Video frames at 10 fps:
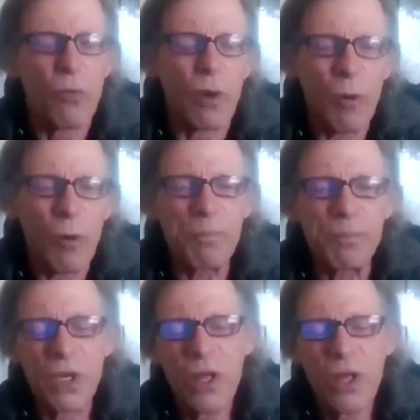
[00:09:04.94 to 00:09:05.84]
Well,
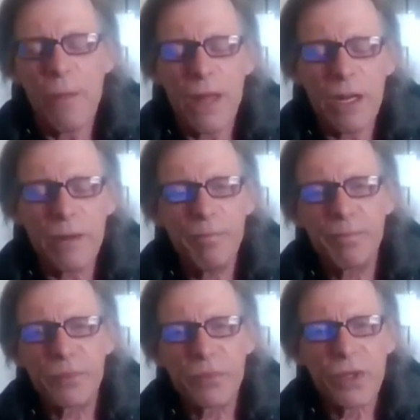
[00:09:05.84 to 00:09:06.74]
then
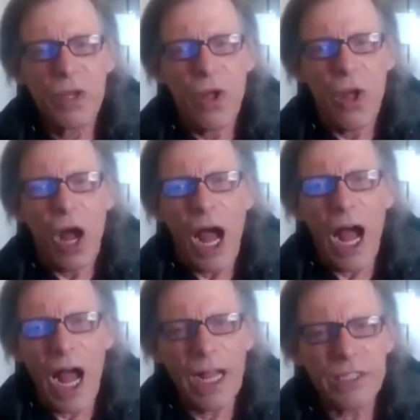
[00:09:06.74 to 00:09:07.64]

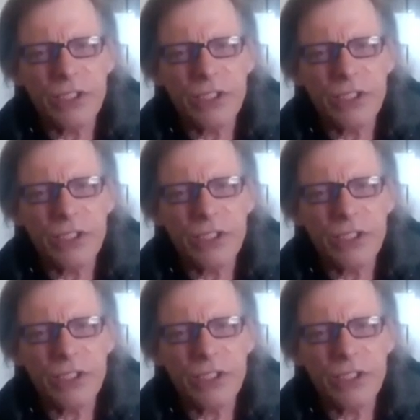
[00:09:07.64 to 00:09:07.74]
I